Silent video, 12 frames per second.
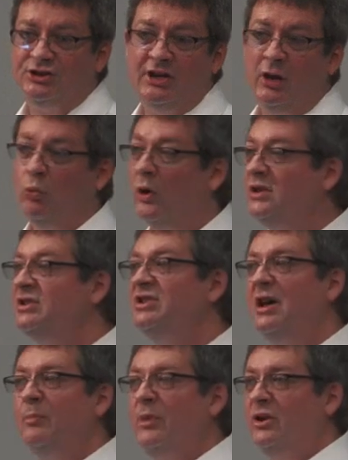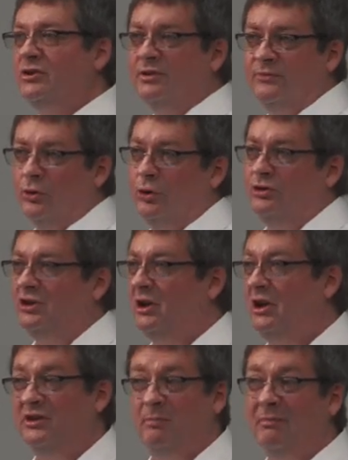just a one step better
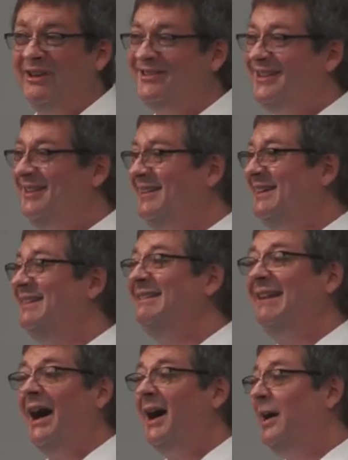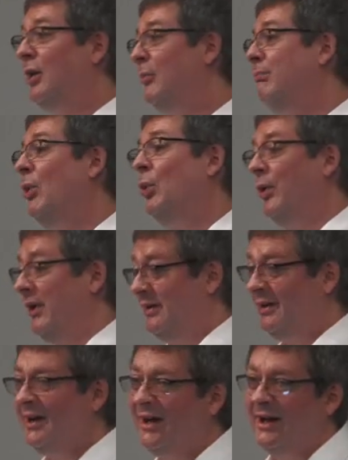subversion is missing the entire
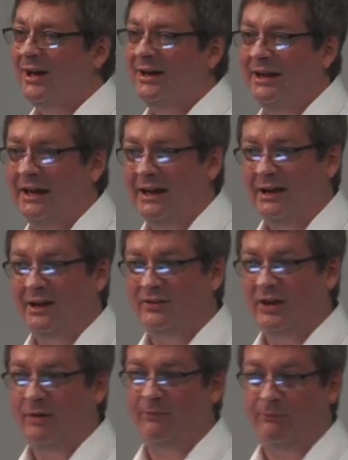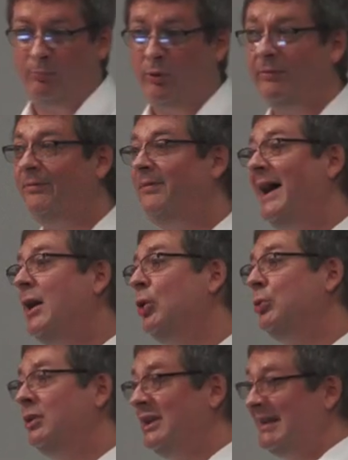point. Git is a
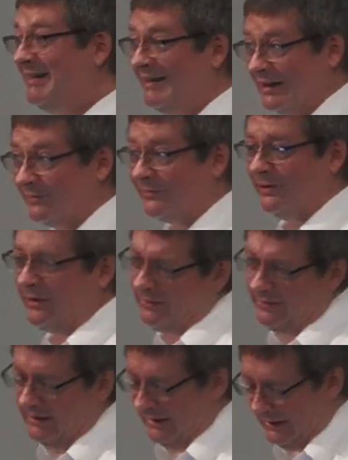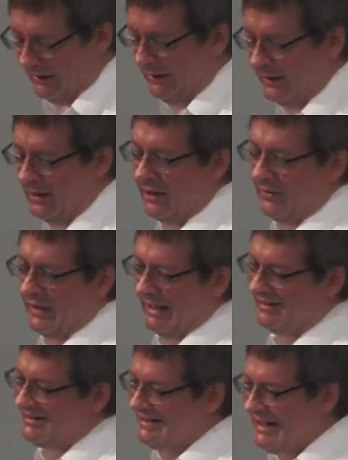profoundly different thing
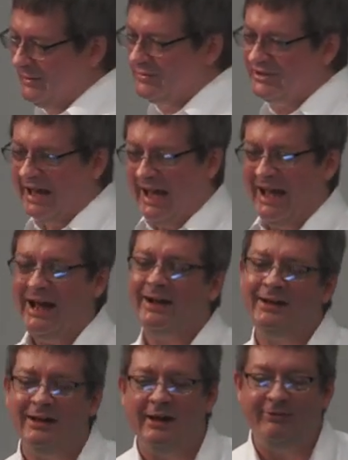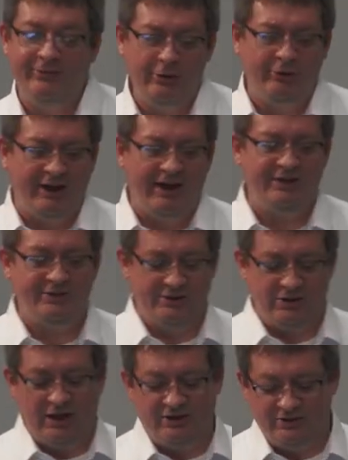that seems to act in a few
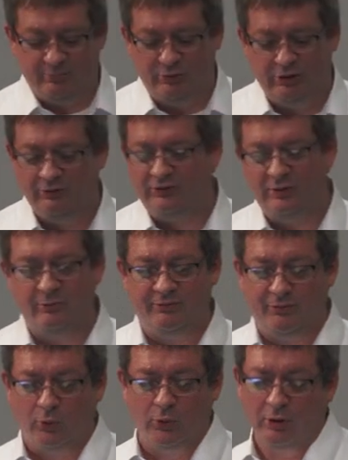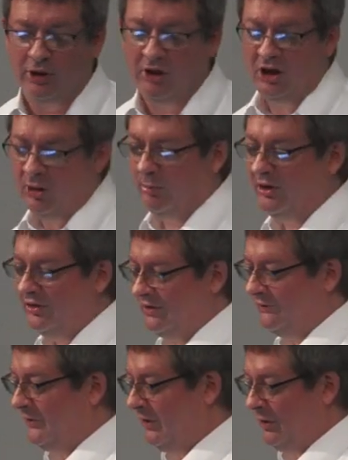cases like something you've seen before, but it
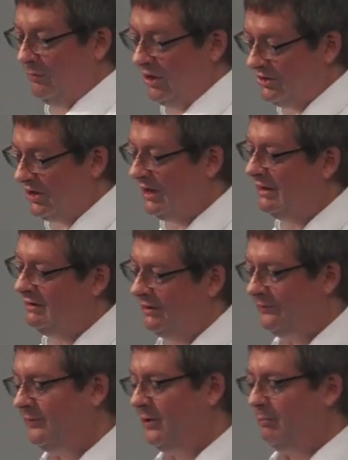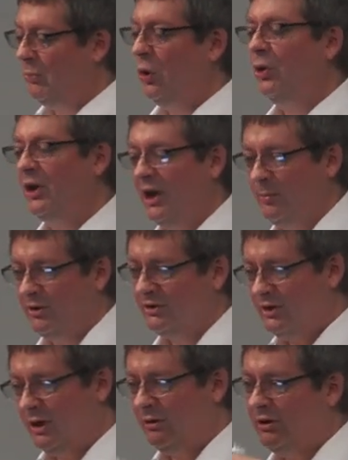is very much a different ballgame
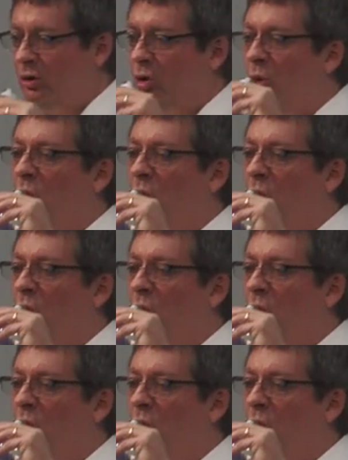entirely.